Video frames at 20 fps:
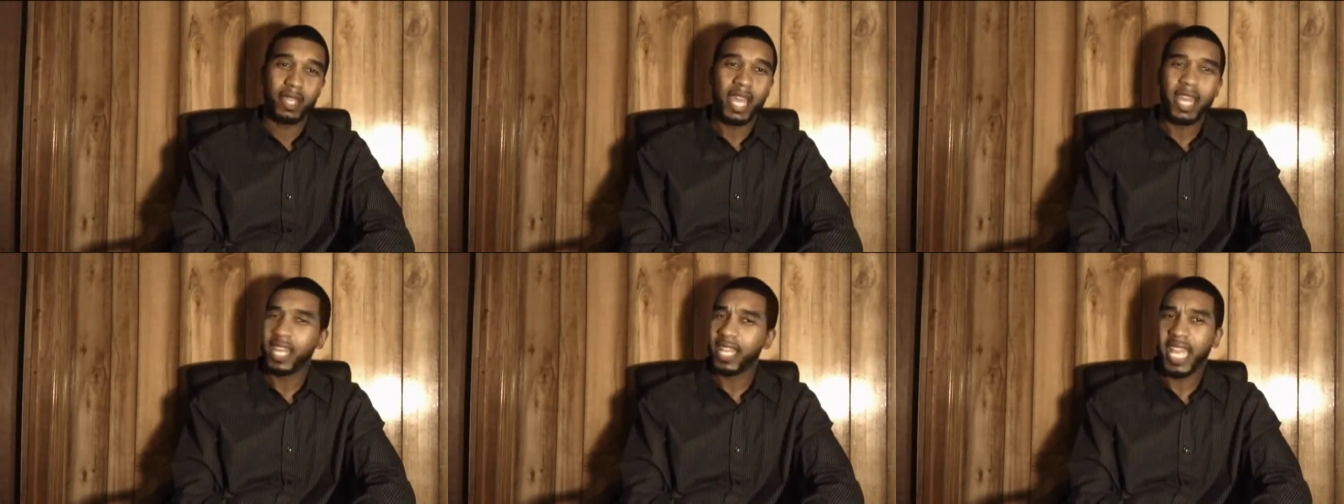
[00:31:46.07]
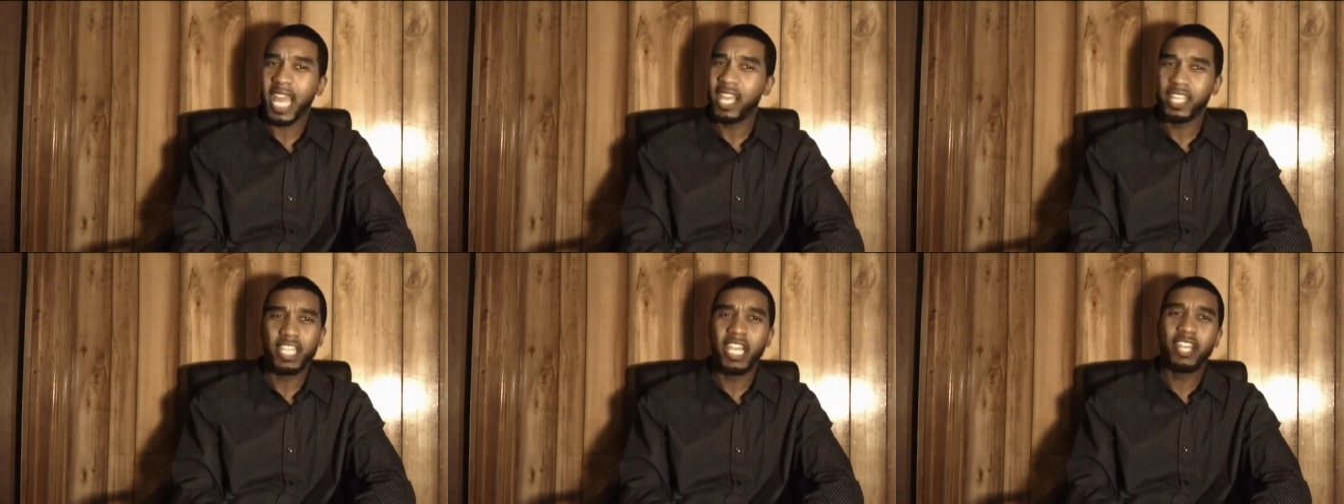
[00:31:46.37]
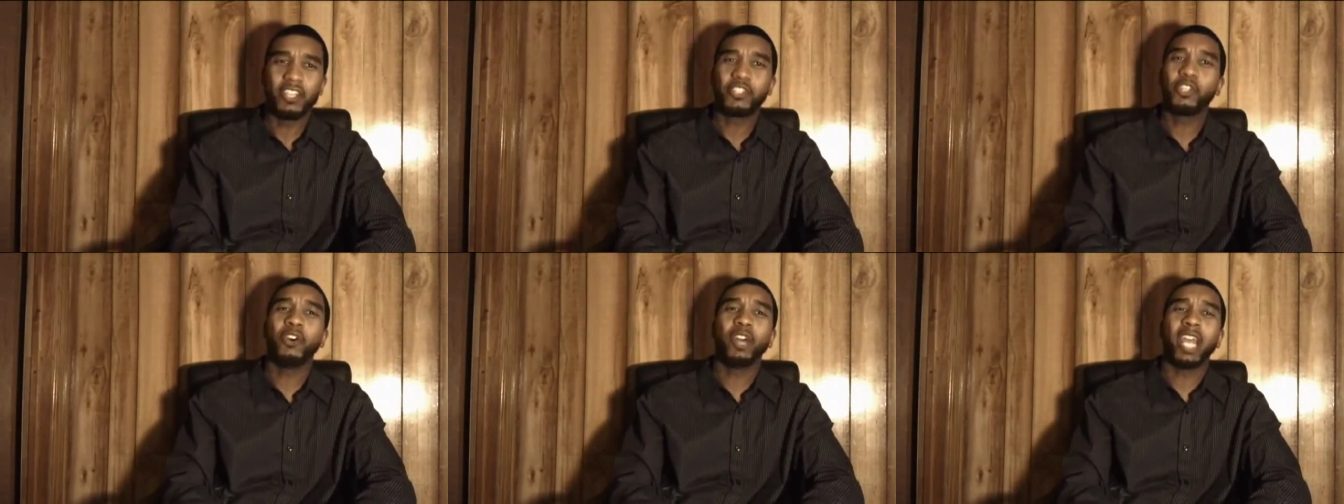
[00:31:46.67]
And again,
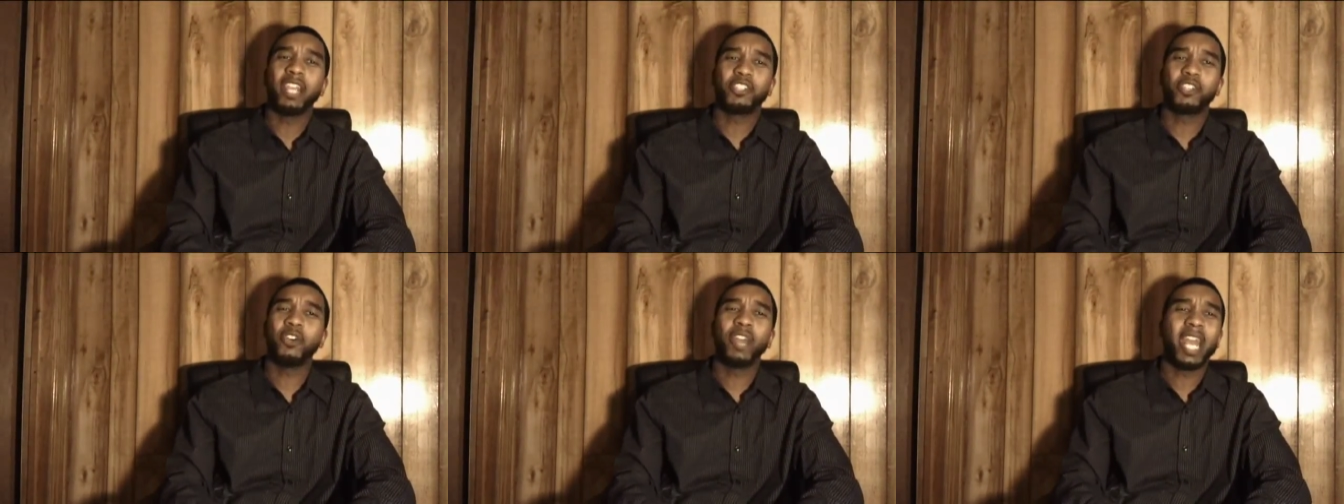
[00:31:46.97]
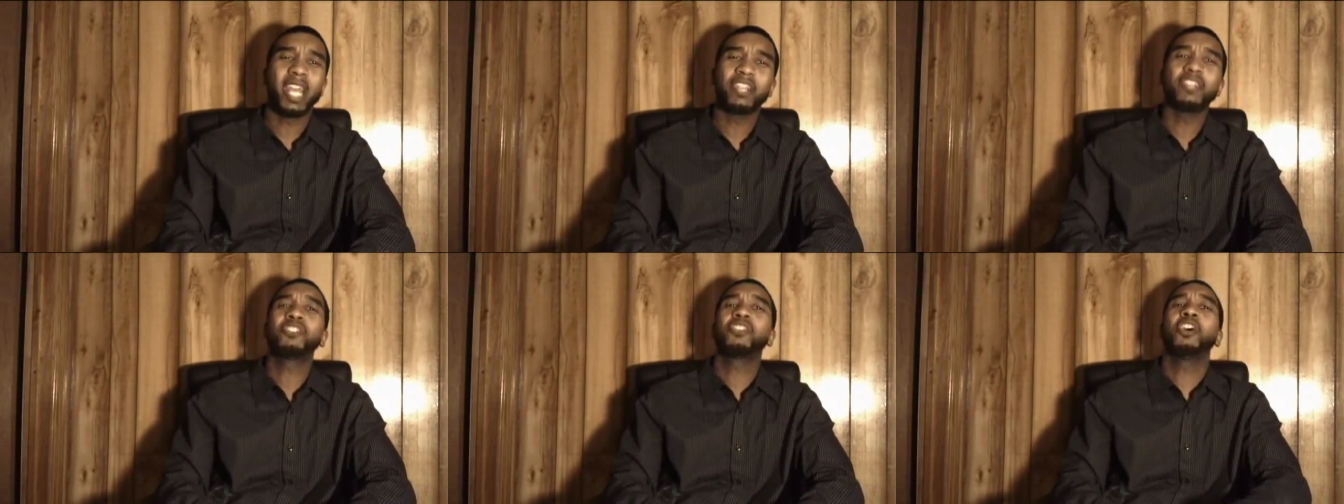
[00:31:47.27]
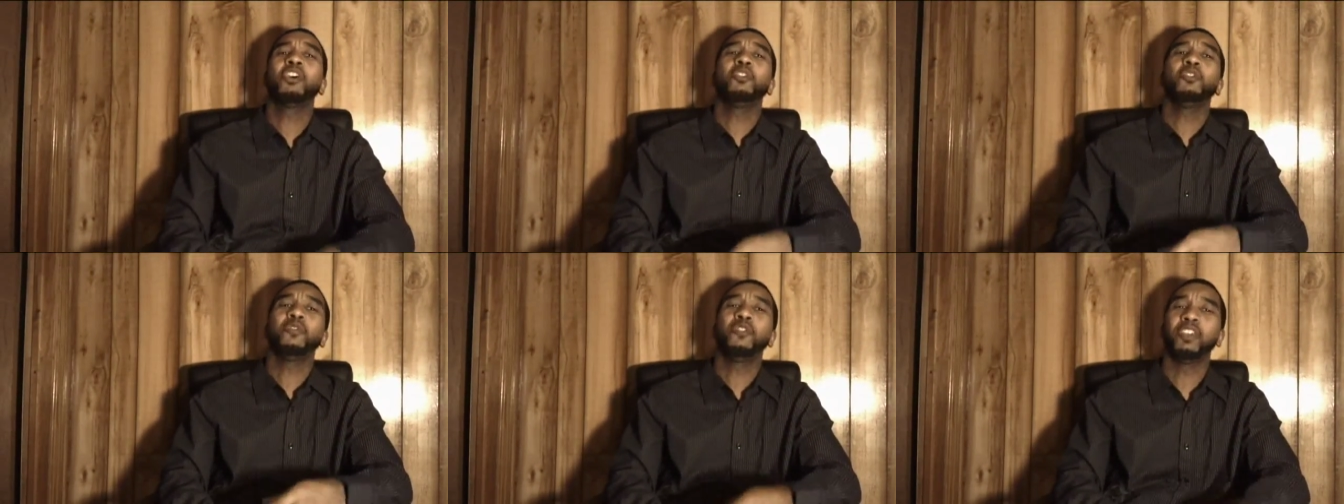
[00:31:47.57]
yeah, sure they can
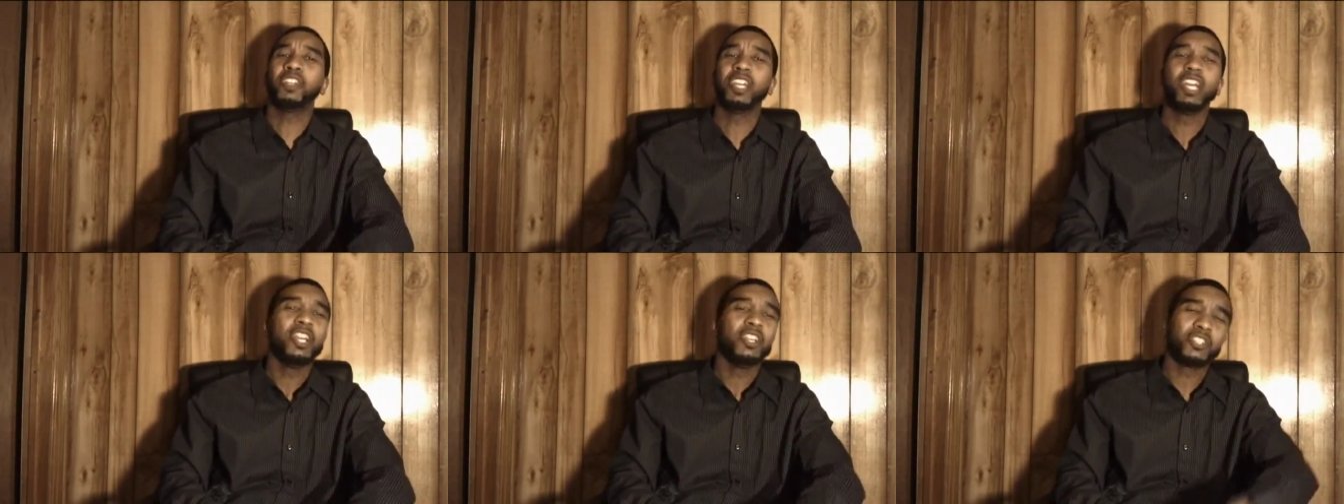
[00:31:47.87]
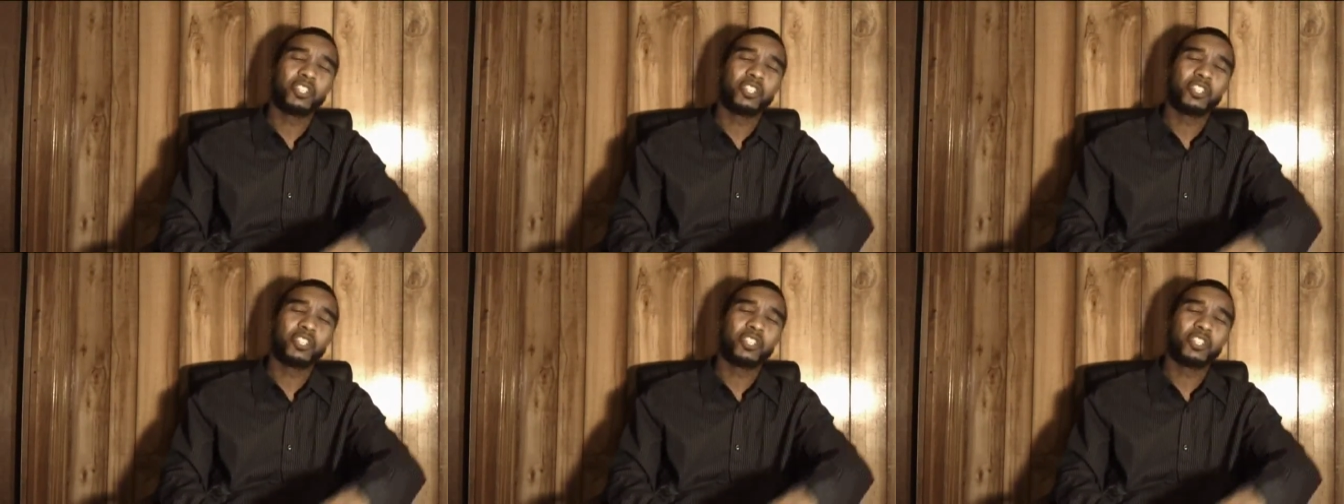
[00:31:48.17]
show you footage.